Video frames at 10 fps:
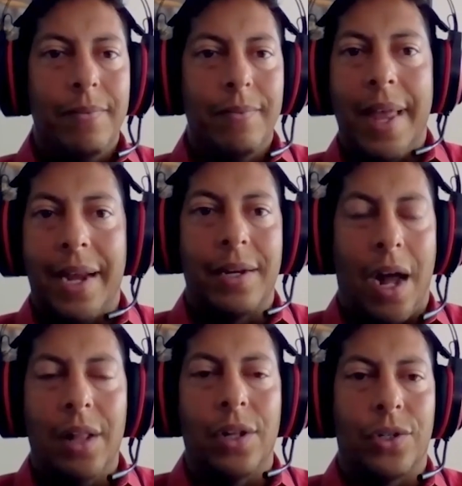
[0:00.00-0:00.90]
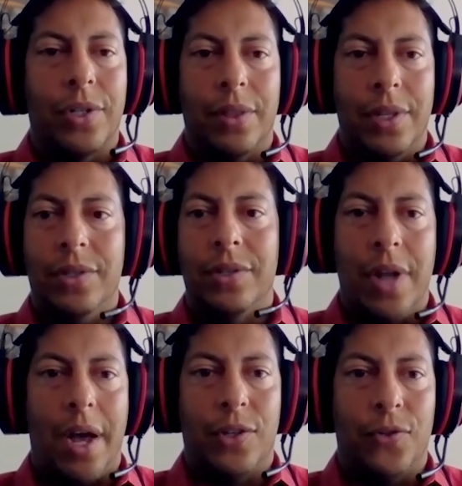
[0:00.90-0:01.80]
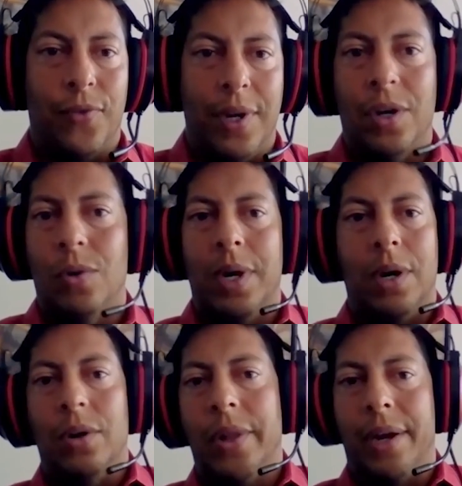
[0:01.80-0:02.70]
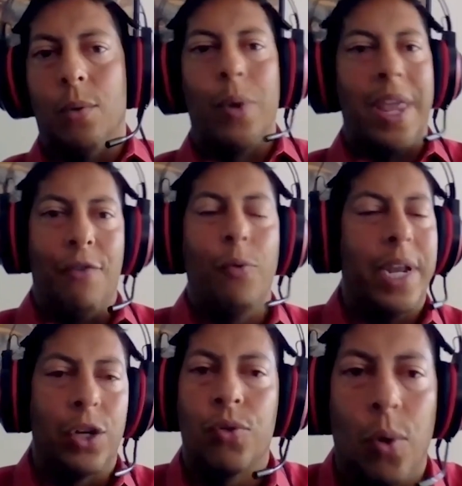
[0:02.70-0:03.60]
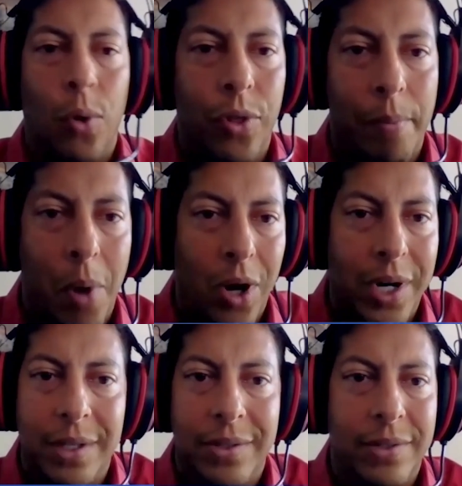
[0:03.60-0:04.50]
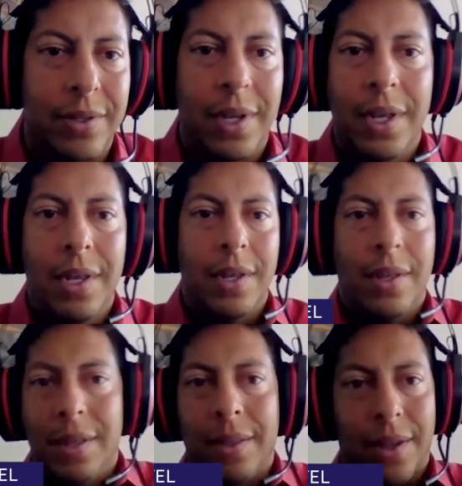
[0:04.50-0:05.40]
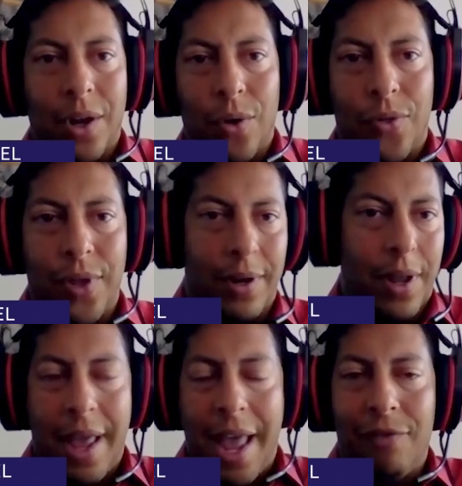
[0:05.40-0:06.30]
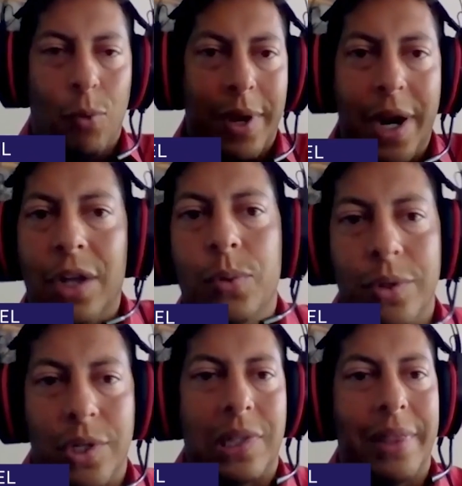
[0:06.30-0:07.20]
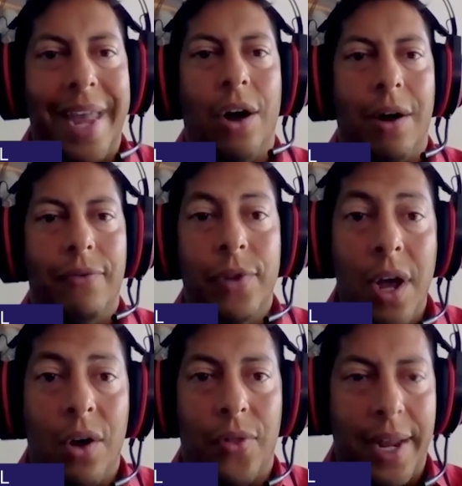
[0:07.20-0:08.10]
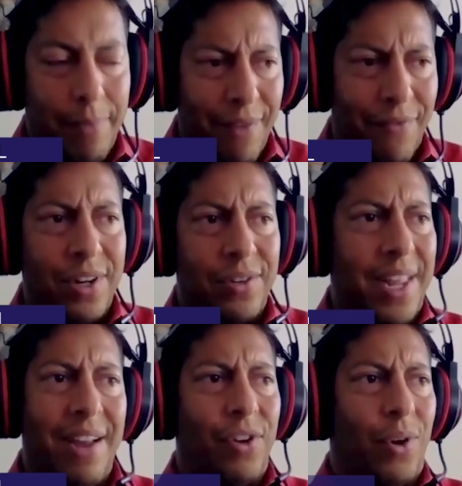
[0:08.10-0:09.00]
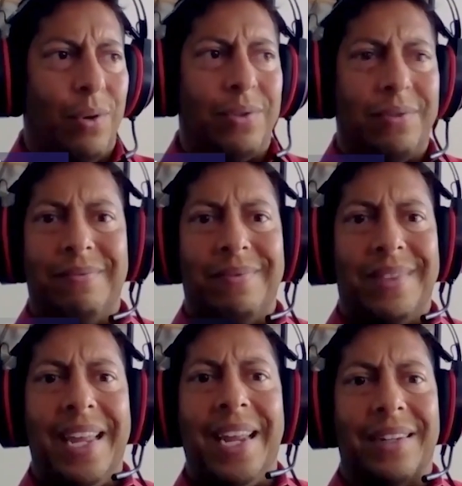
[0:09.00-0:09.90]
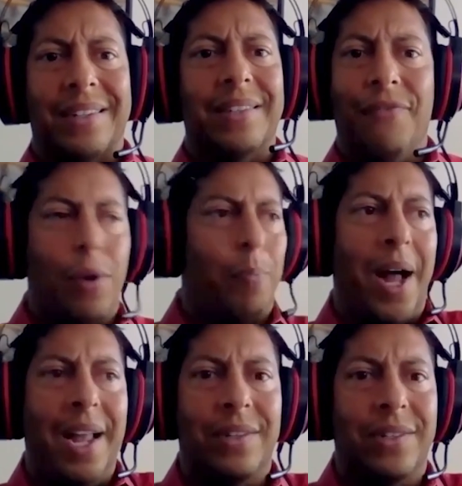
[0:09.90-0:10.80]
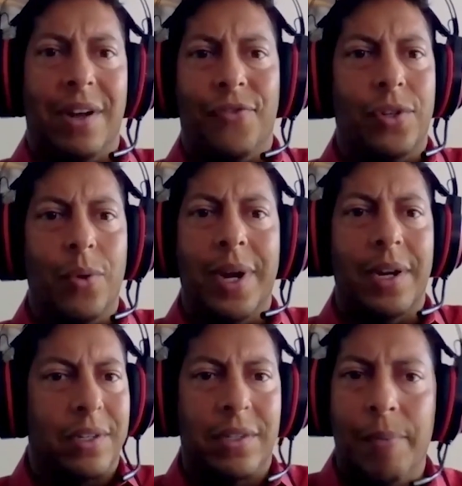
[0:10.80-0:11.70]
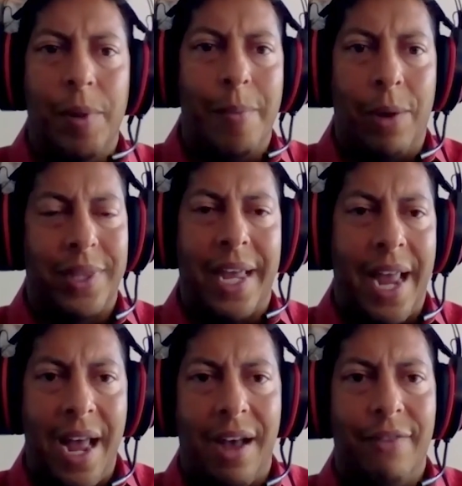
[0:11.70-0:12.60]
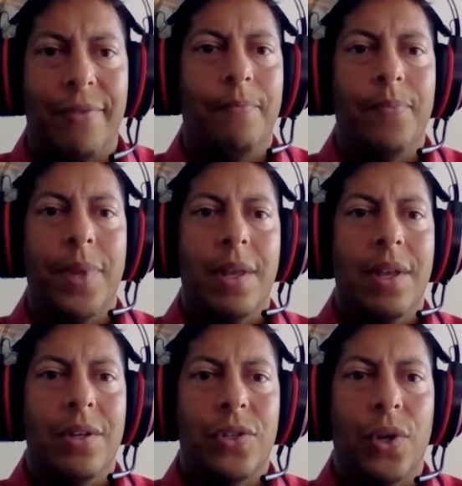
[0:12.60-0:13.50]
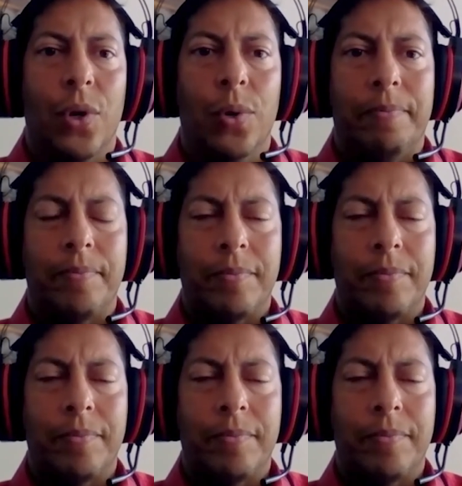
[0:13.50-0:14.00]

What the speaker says: acknowledge that this is not a sphere where if we control the markets, then everyone else will just lay off. No, they have their own things. If they're buying stuff, they're doing it to supplement what they have. So,